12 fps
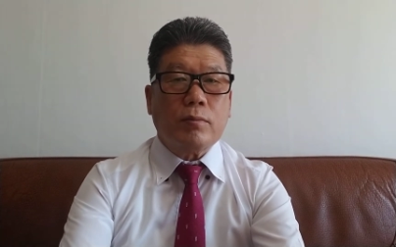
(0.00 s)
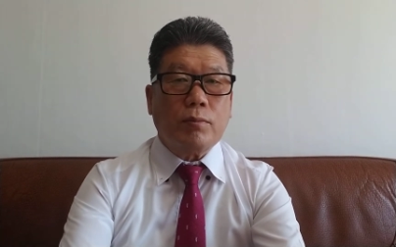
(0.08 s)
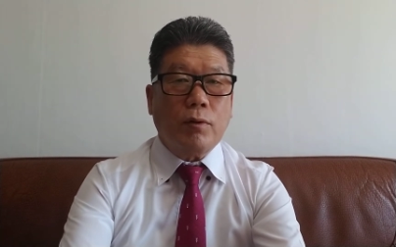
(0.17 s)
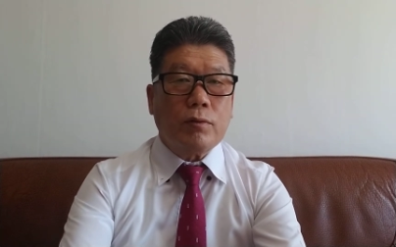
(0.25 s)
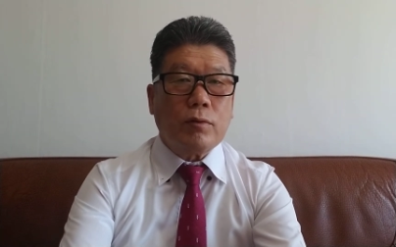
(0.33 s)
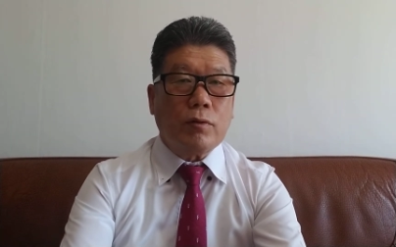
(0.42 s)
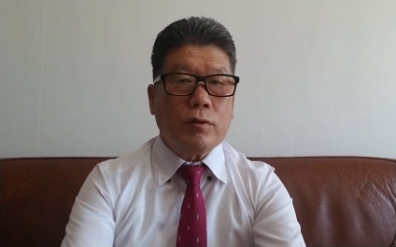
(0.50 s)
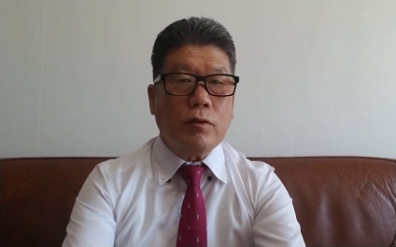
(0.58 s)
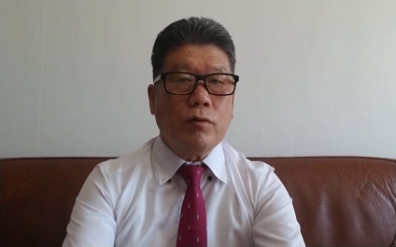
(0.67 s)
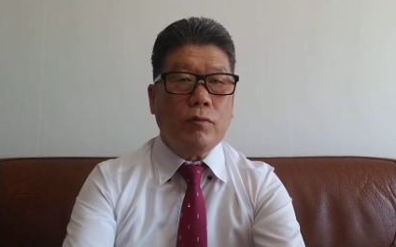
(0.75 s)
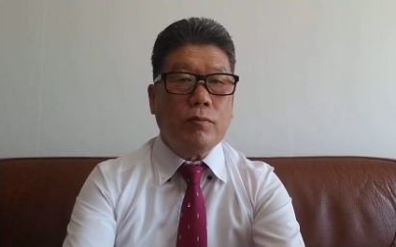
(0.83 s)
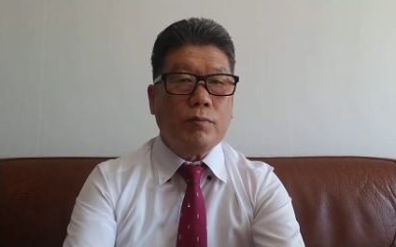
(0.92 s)
those
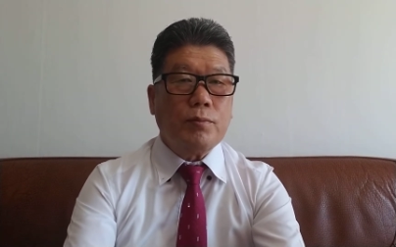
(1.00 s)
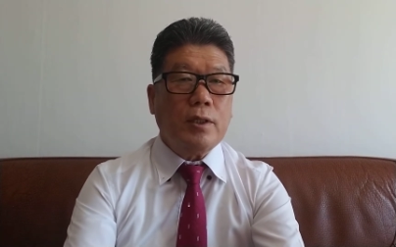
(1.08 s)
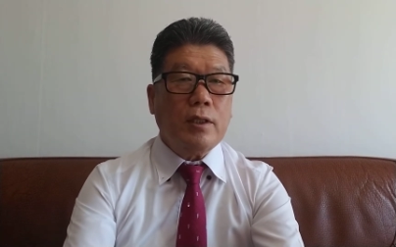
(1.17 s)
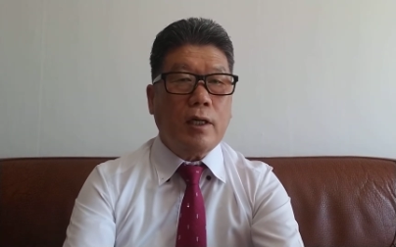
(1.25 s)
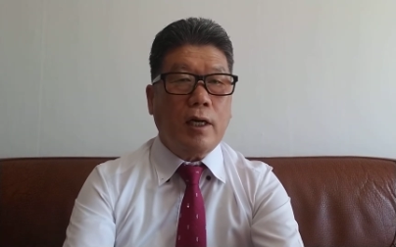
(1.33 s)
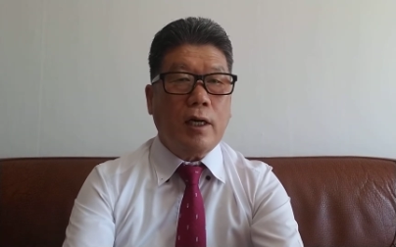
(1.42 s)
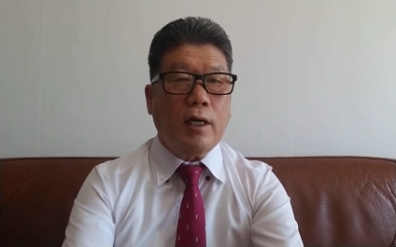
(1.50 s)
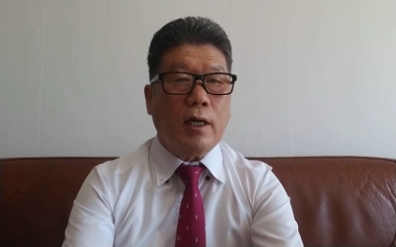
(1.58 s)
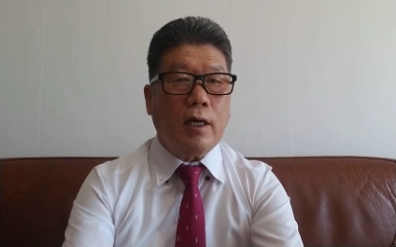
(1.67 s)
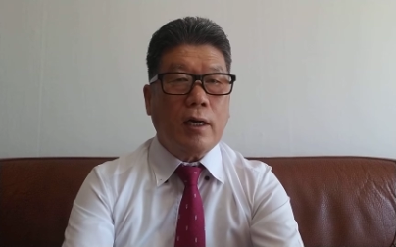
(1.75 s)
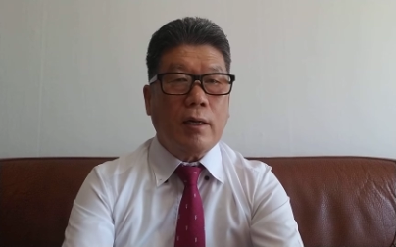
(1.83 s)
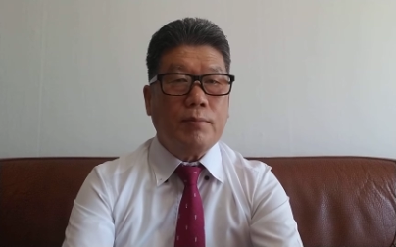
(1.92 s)
whom
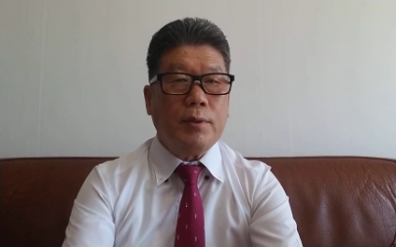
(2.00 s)
bidder